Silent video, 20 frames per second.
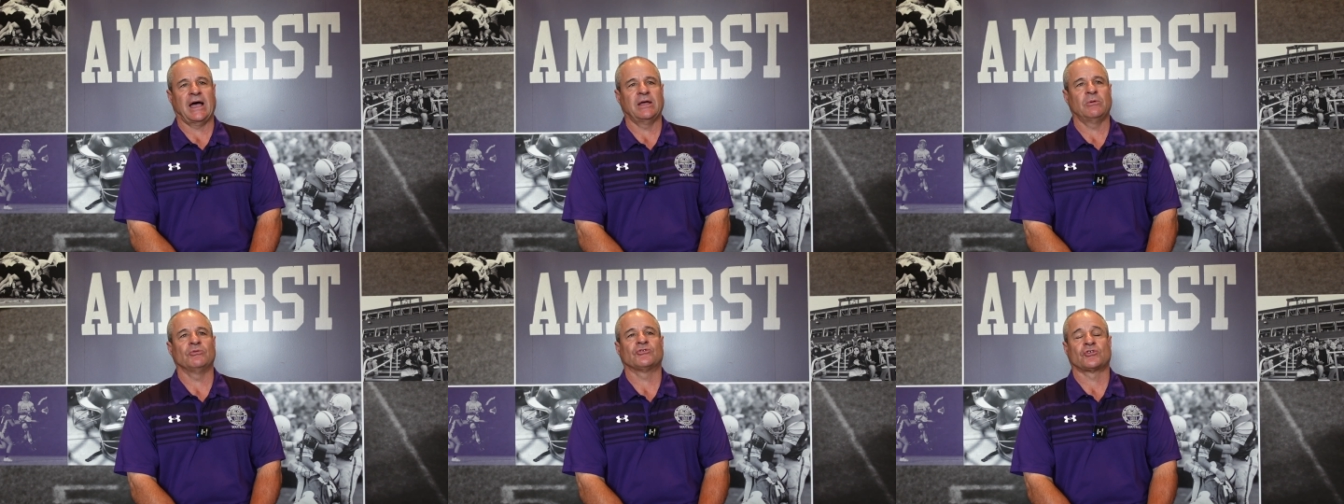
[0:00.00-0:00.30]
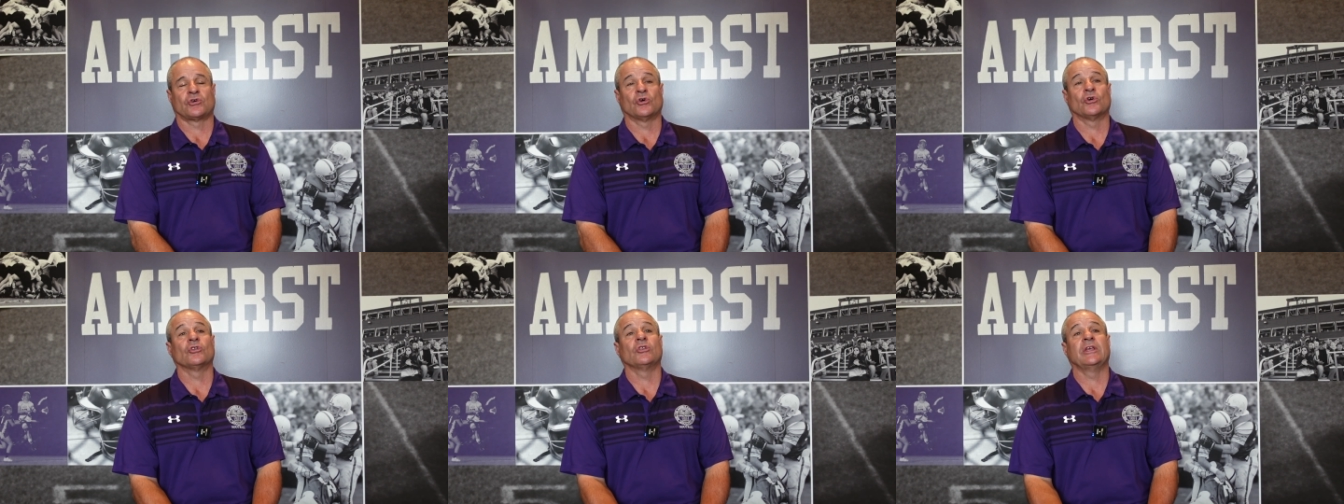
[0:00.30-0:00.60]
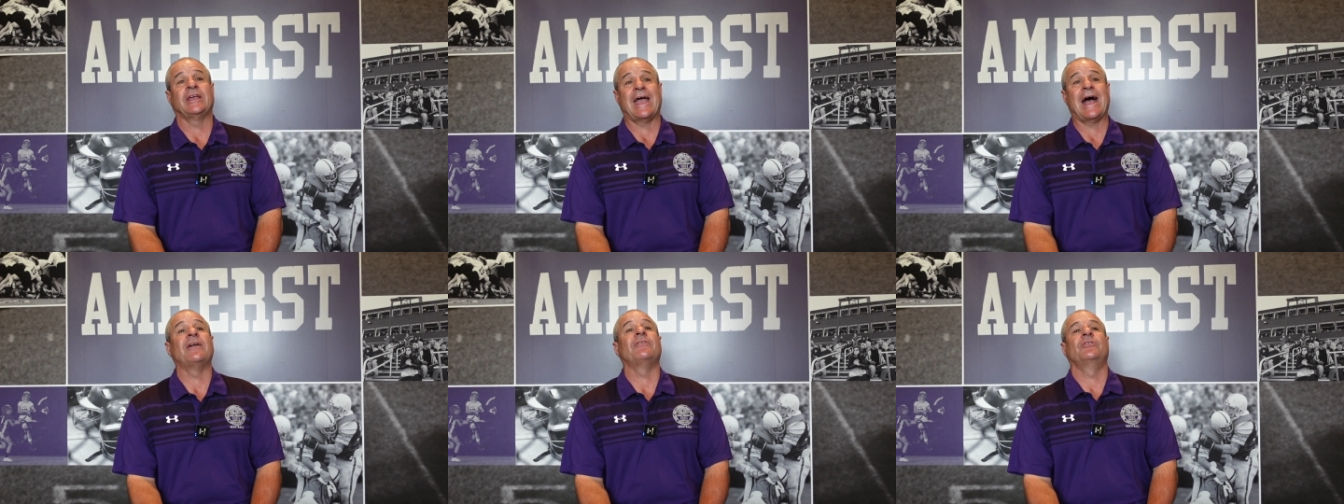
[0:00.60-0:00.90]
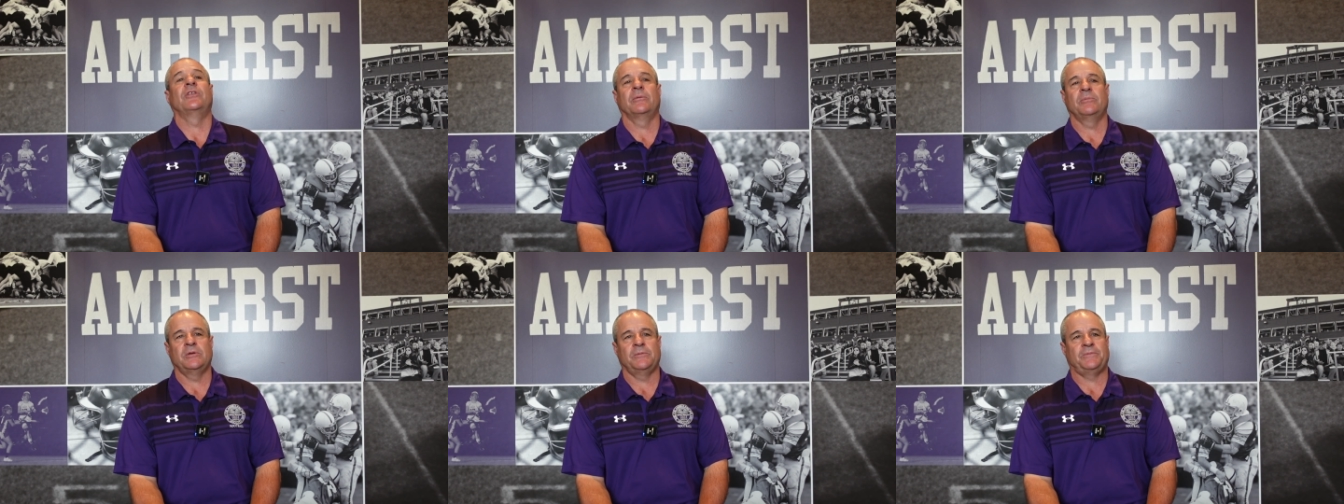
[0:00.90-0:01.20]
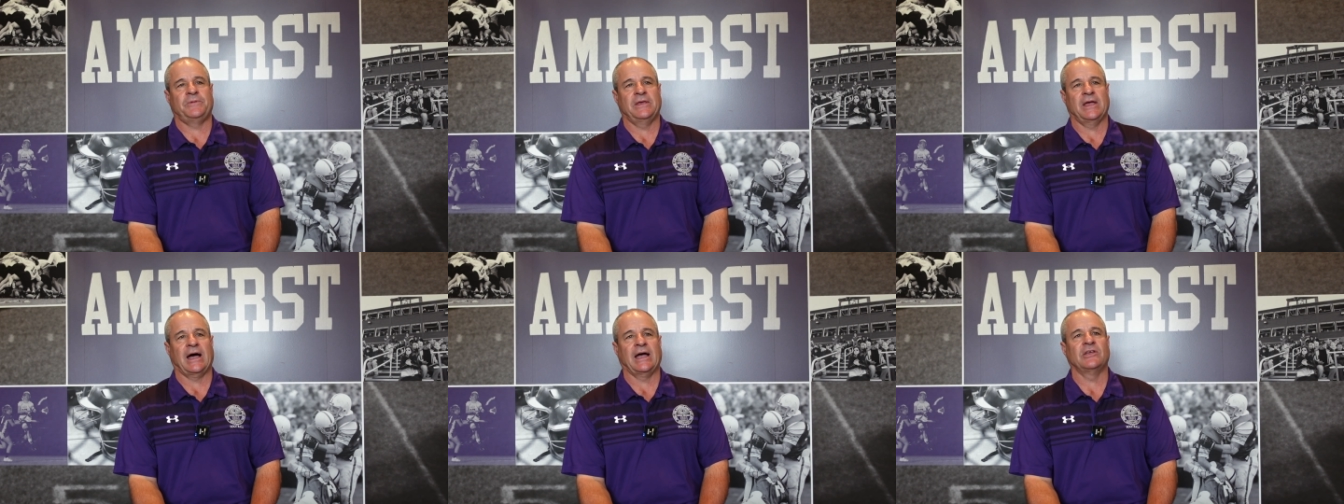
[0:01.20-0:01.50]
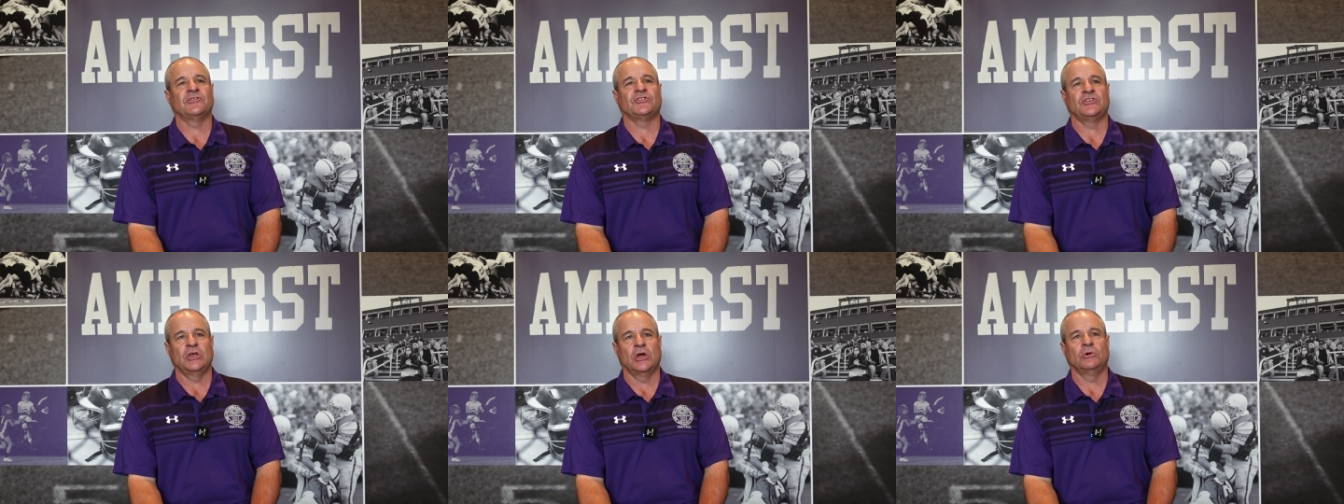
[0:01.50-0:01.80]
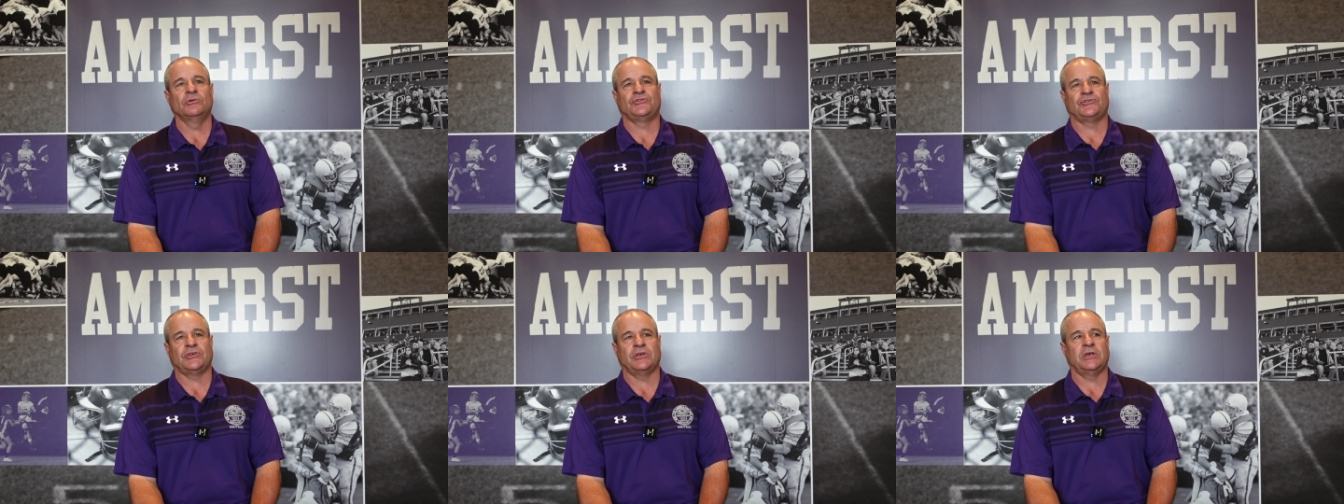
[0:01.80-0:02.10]
He was currently at WPI as the
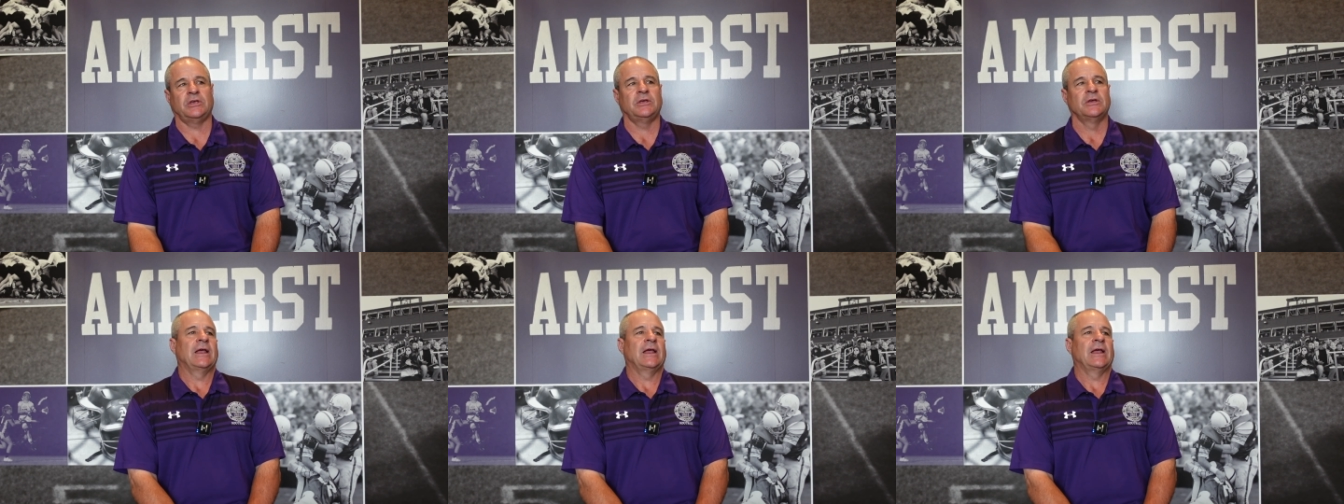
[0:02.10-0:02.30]
OC.